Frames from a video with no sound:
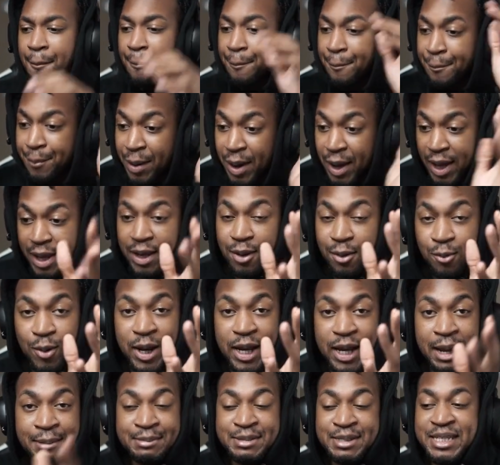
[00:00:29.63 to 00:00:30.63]
But when
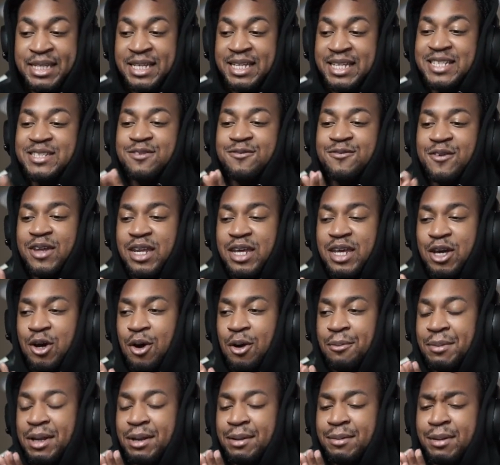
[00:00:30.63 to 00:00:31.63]
it comes to this video,
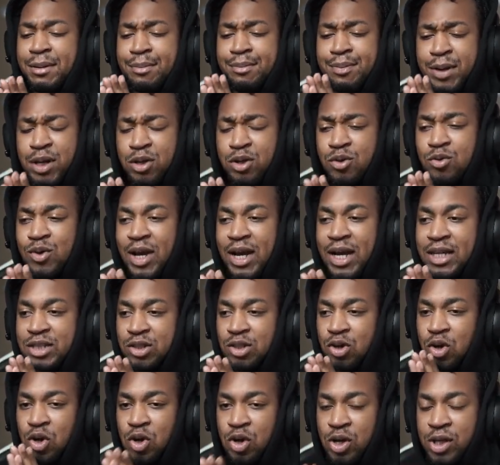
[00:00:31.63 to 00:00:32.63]
I'm going to be putting you
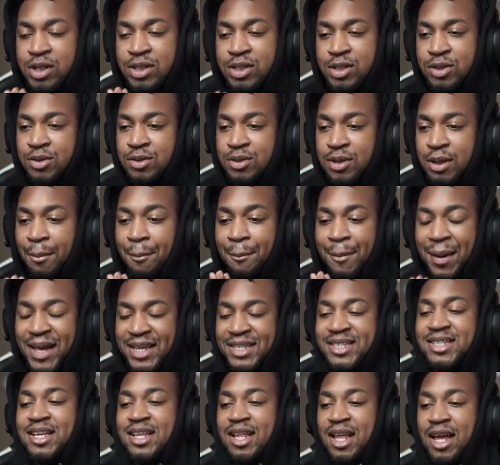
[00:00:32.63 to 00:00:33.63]
guys on to the
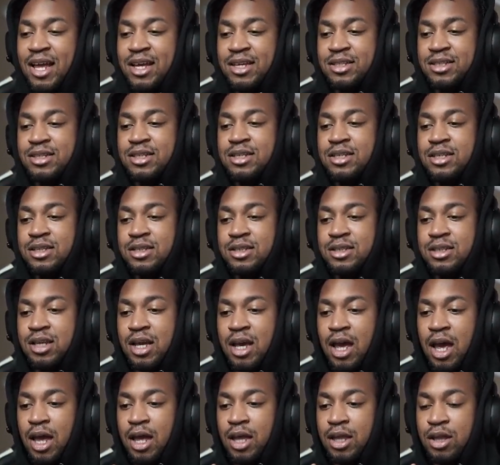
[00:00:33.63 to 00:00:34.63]
best classes,
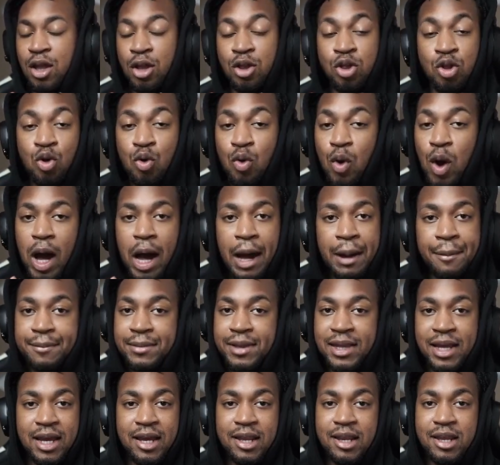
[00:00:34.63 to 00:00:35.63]
the new
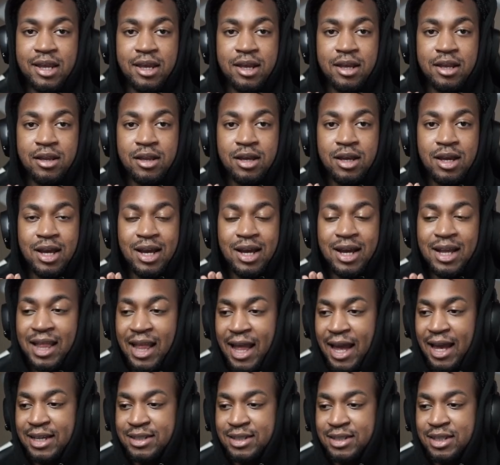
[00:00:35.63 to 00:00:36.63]
updated
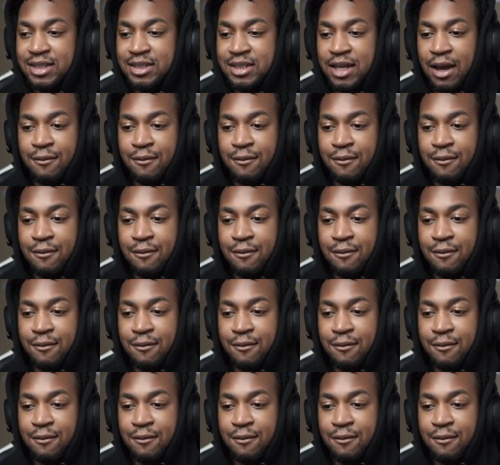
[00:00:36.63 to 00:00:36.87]
classes.